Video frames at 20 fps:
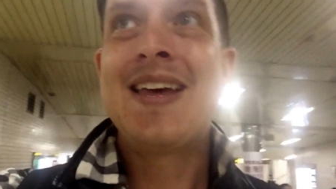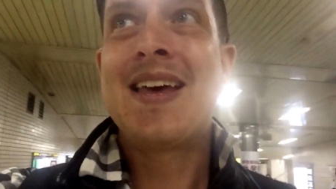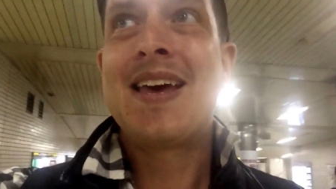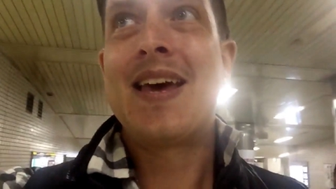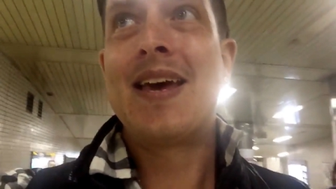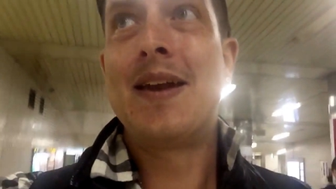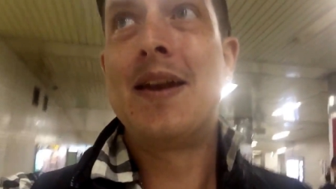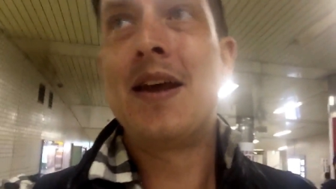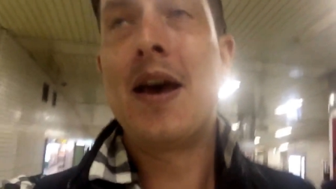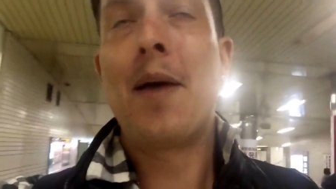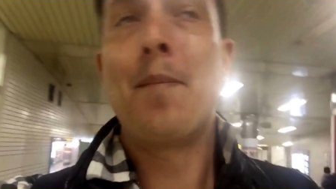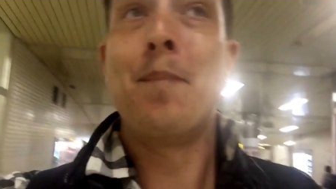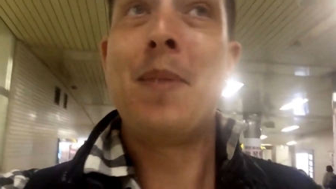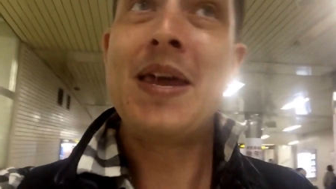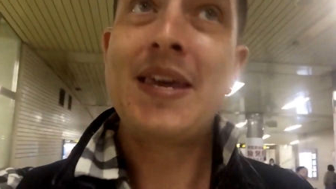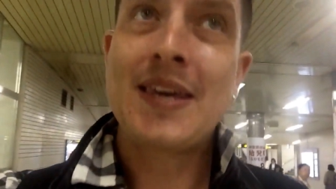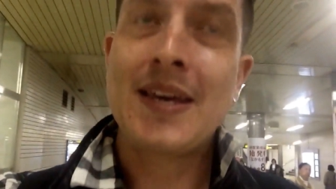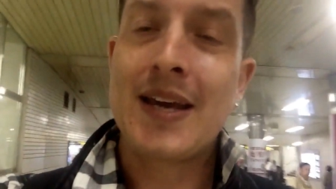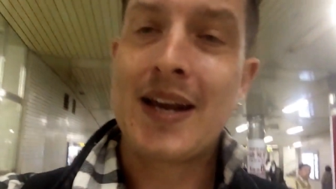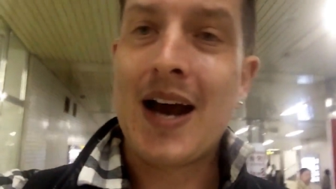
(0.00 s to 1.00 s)
and
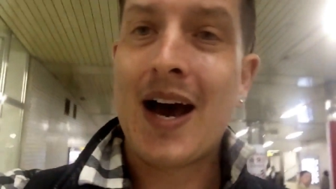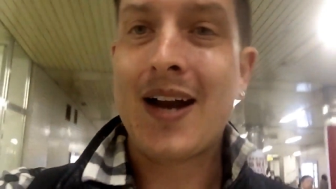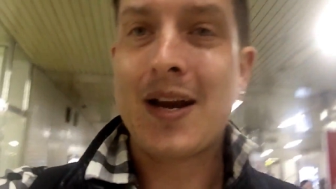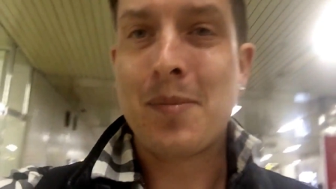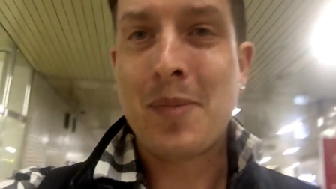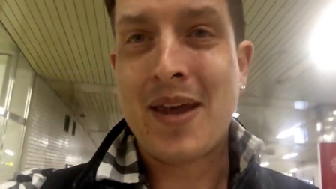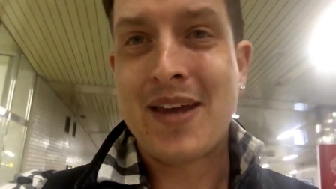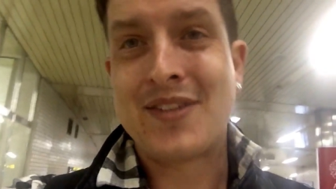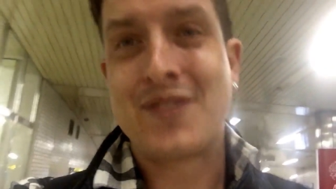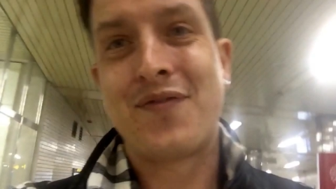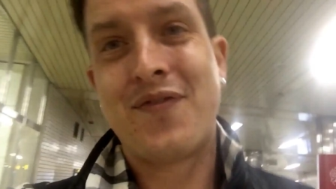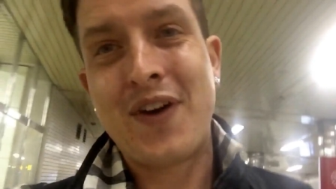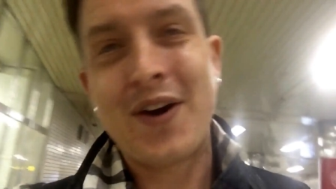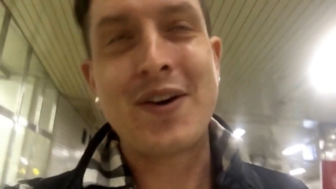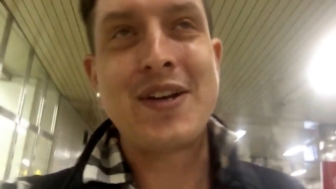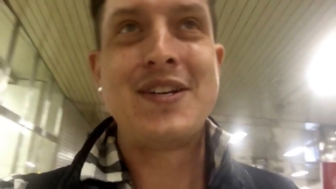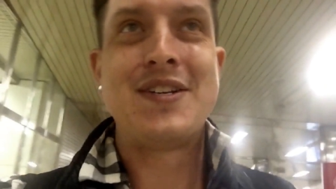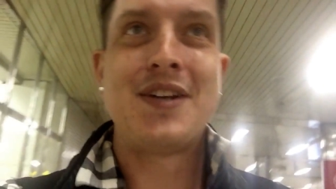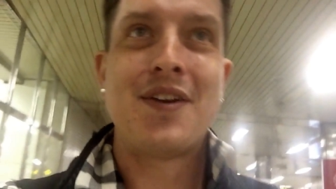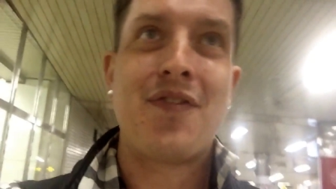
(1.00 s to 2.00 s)
making an anime is
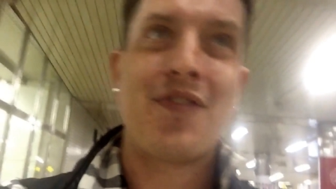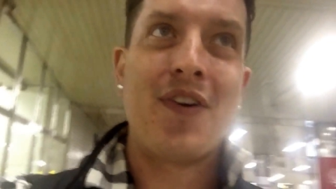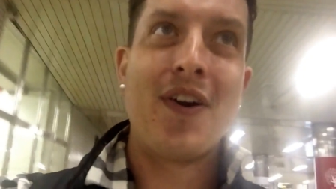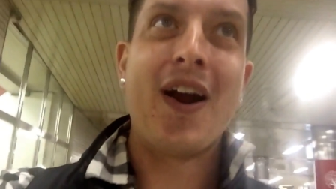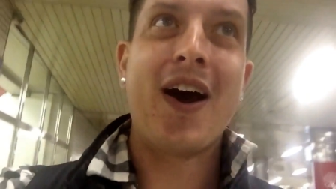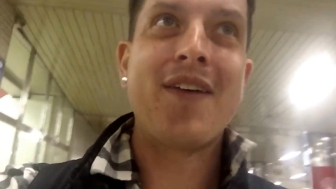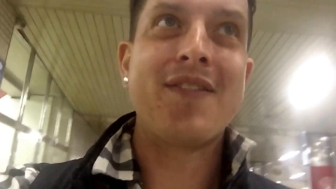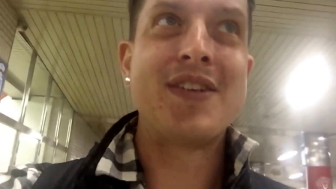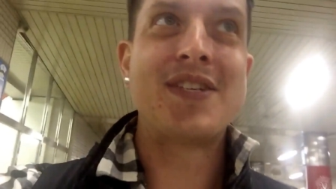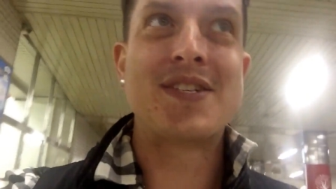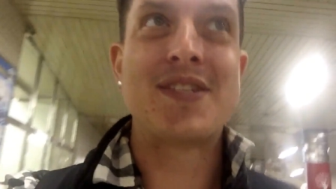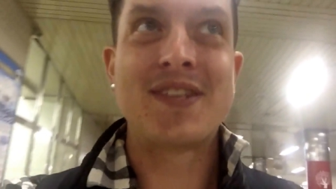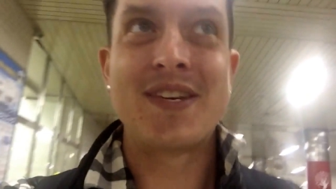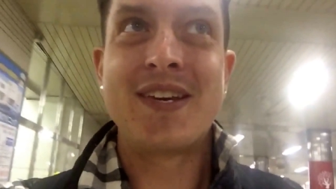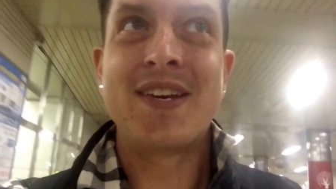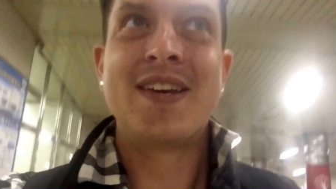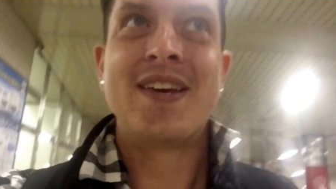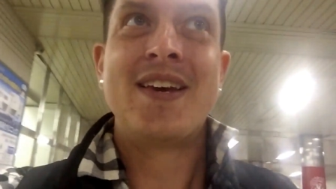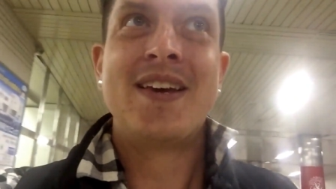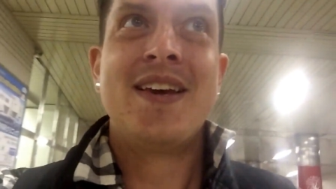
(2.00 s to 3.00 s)
very different.
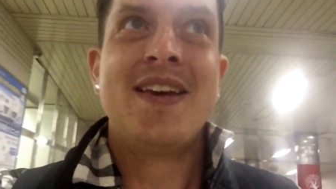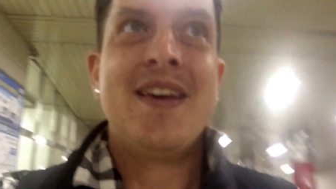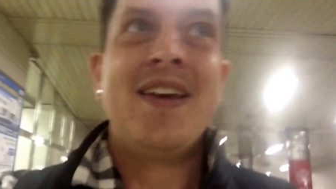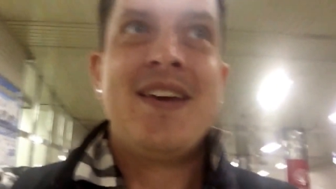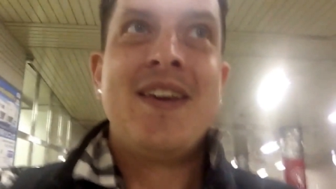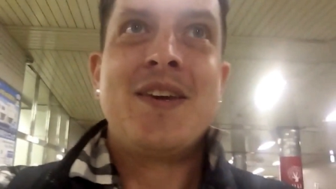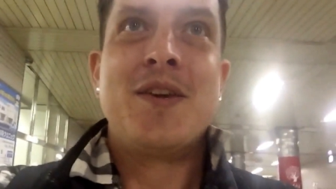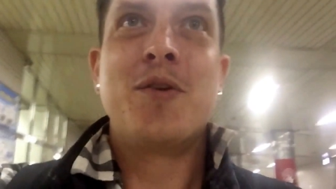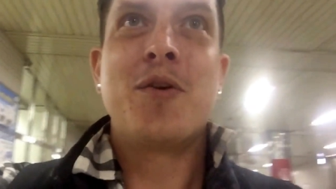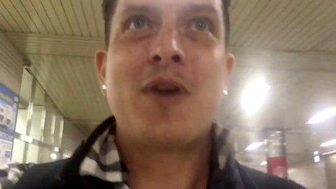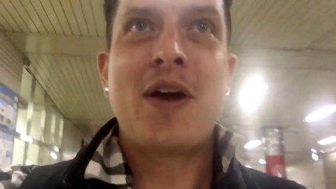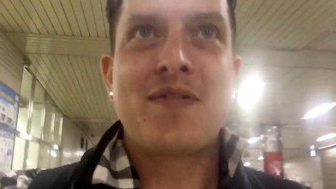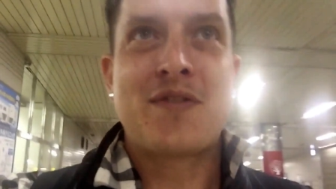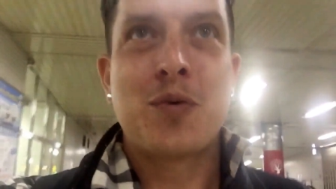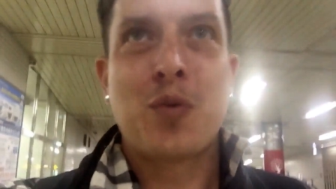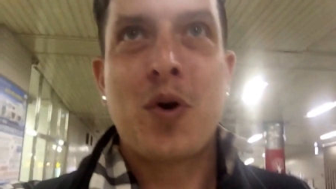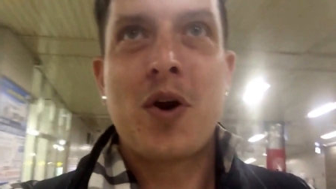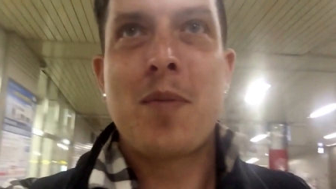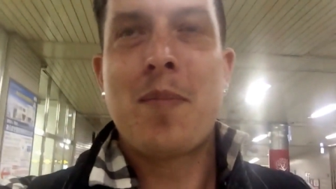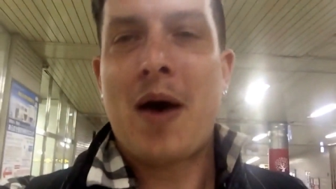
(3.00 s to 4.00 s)
Obviously, you don't have to
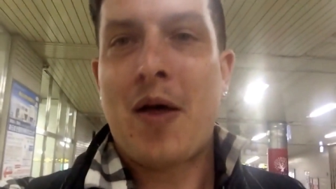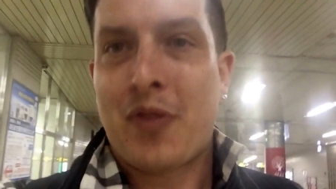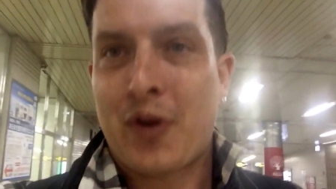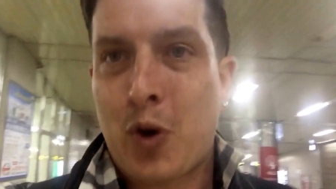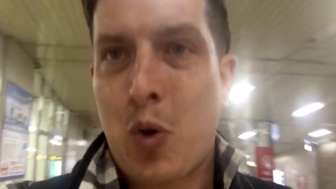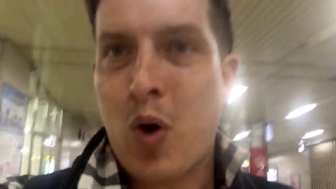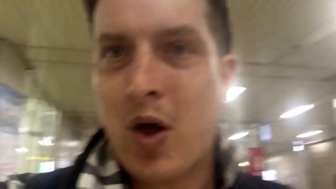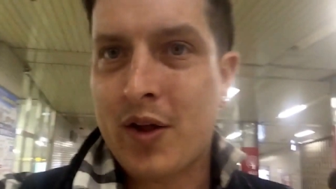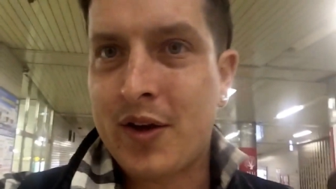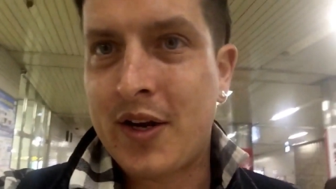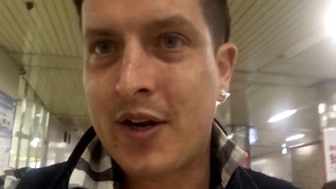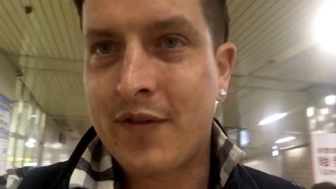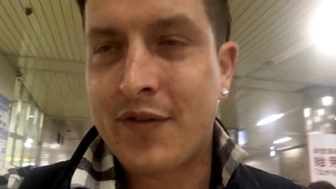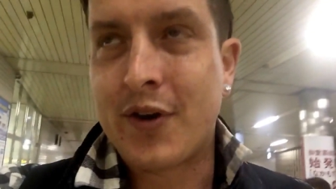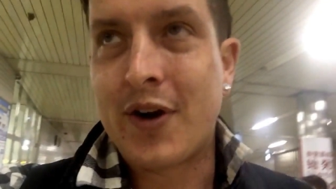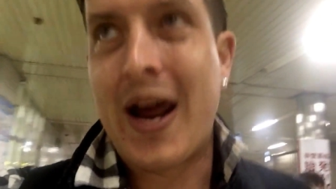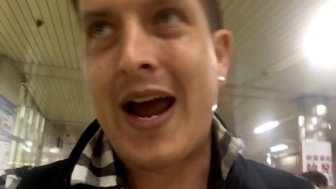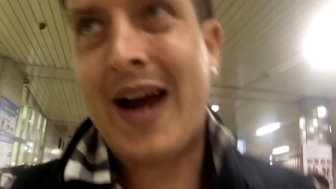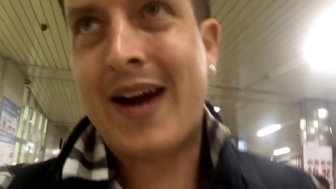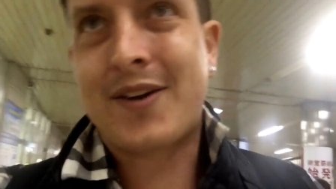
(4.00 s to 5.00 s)
worry about the quality of
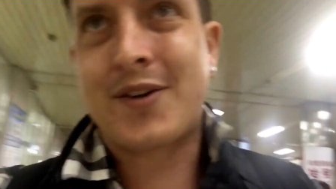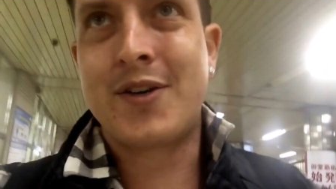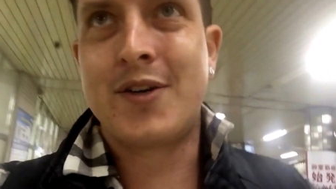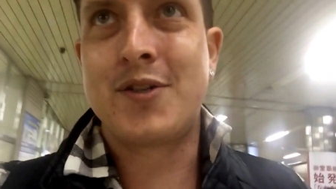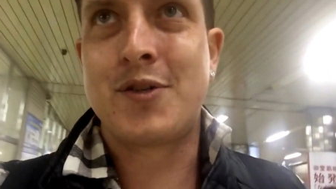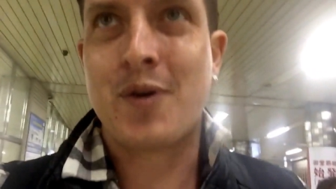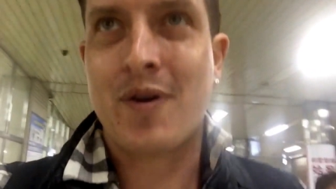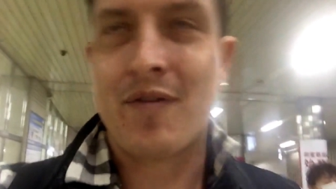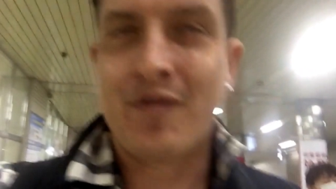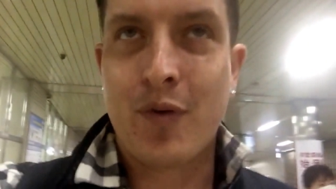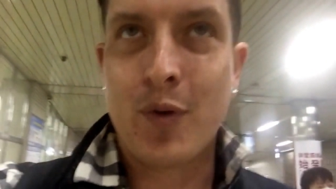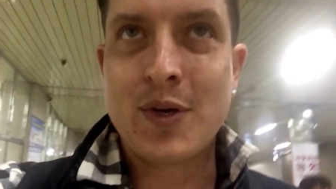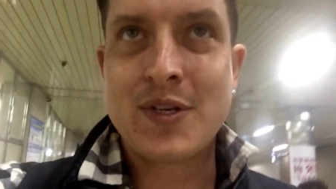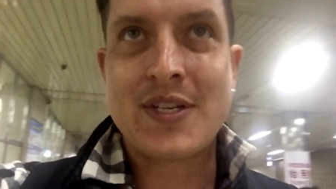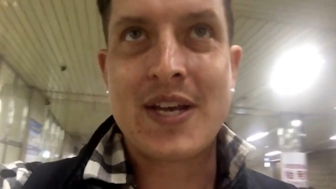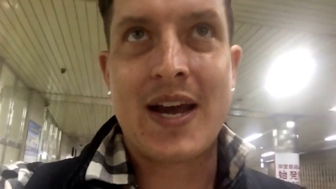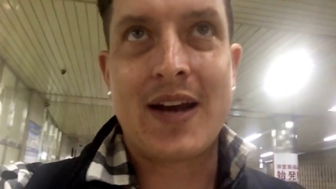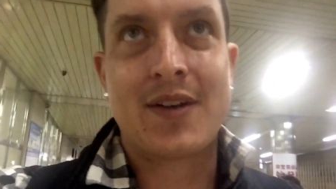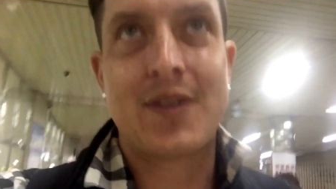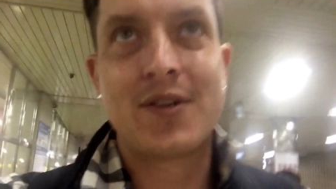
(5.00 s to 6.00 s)
your actors, you have voice
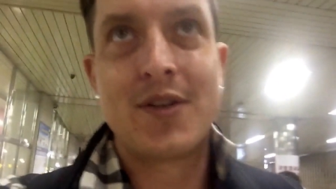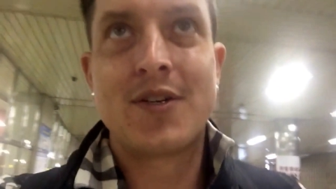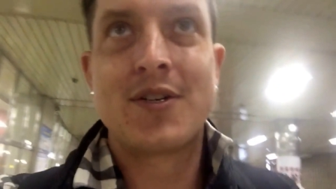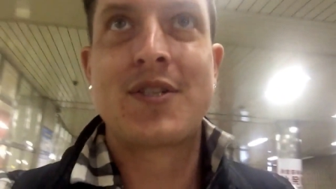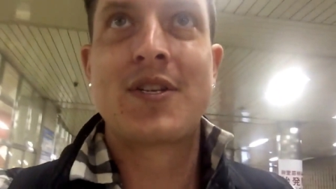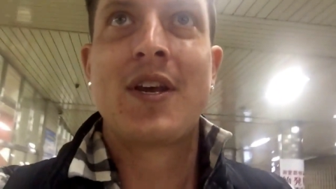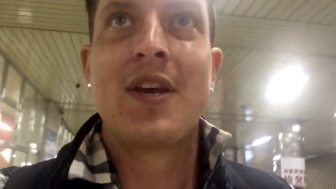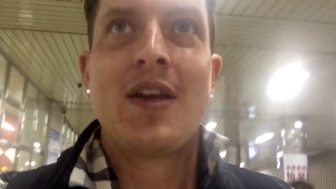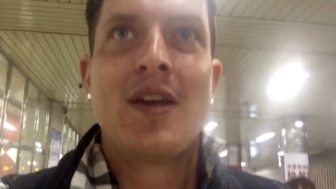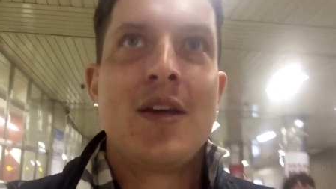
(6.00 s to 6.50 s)
actors.